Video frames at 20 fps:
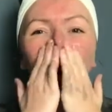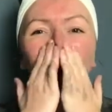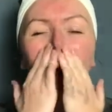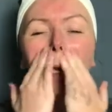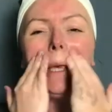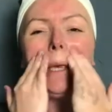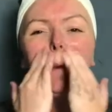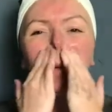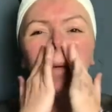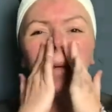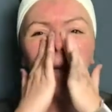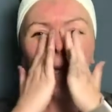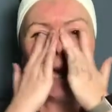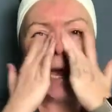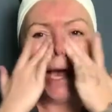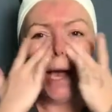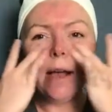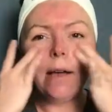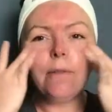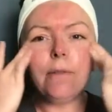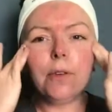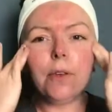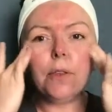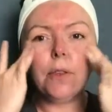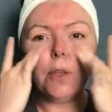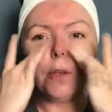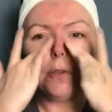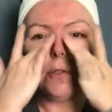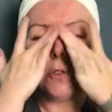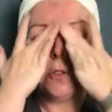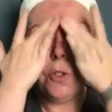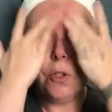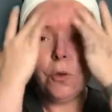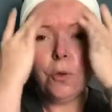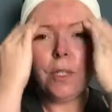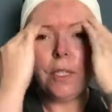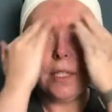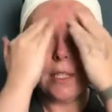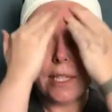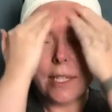If we have those newer
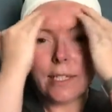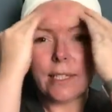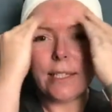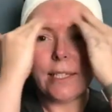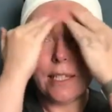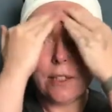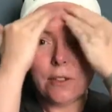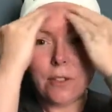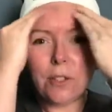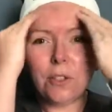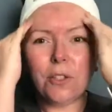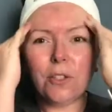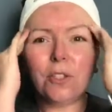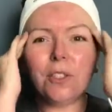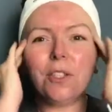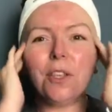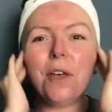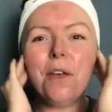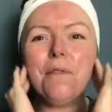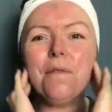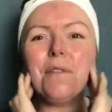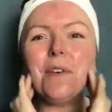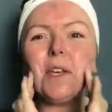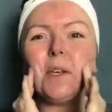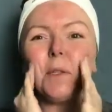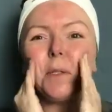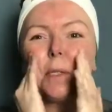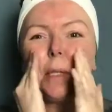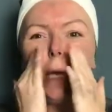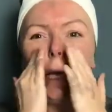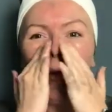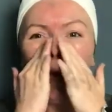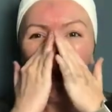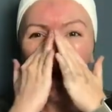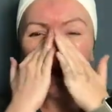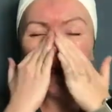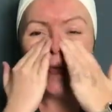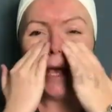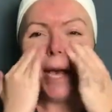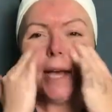skin cells on the surface,
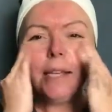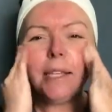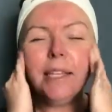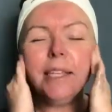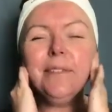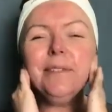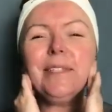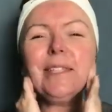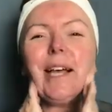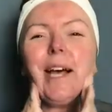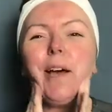that gives that